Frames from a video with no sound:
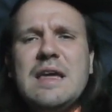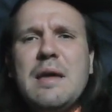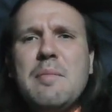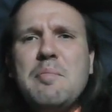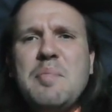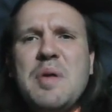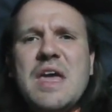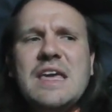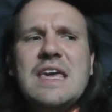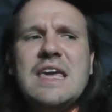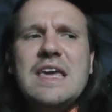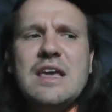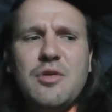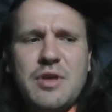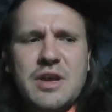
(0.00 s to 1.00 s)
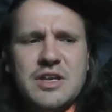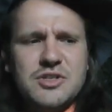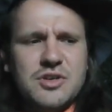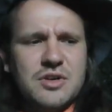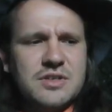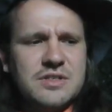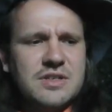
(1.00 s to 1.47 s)
picky
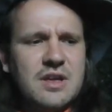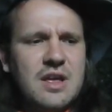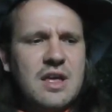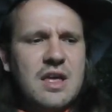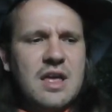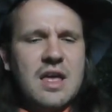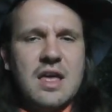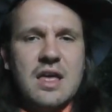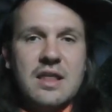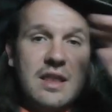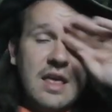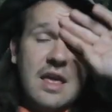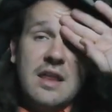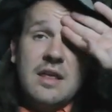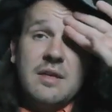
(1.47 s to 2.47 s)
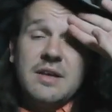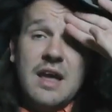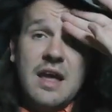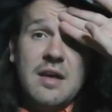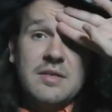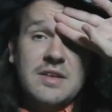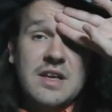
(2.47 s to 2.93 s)
creatures. And it
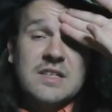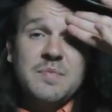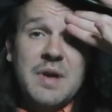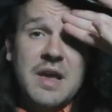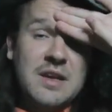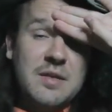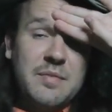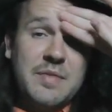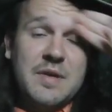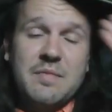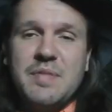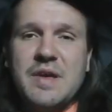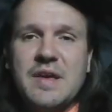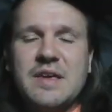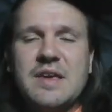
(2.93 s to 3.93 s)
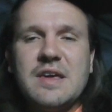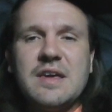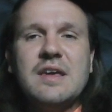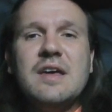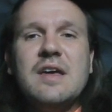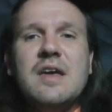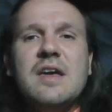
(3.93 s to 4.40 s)
kind of does pay to be picky.
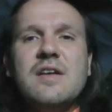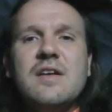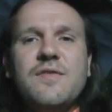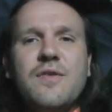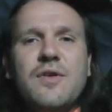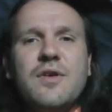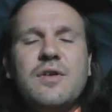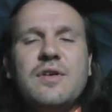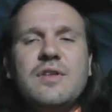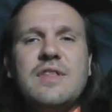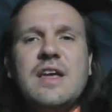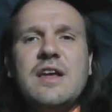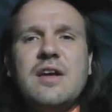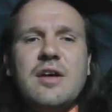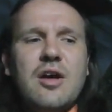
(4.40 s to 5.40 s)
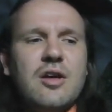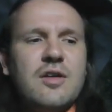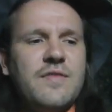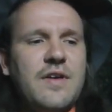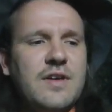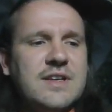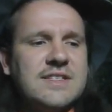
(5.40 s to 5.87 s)
For they are
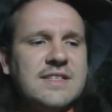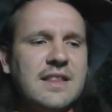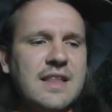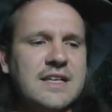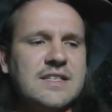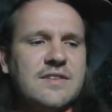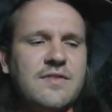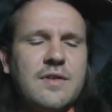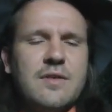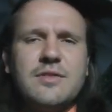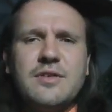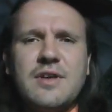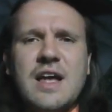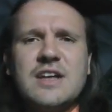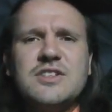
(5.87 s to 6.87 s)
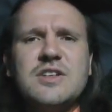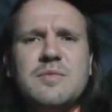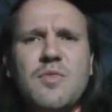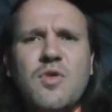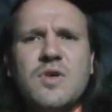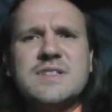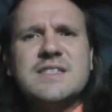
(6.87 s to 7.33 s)
very selective. They're actually
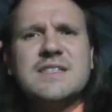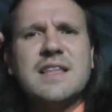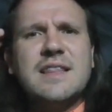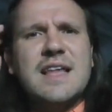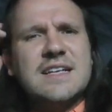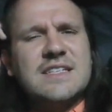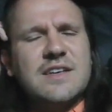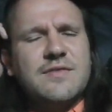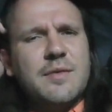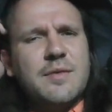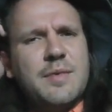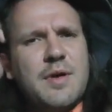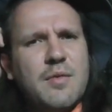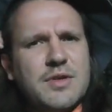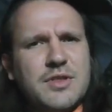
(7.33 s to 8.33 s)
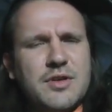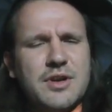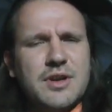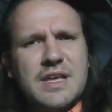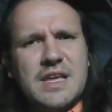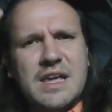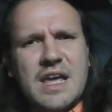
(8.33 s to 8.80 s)
more selective about what they're going
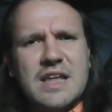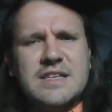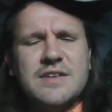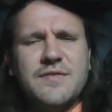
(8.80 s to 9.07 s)
to eat at different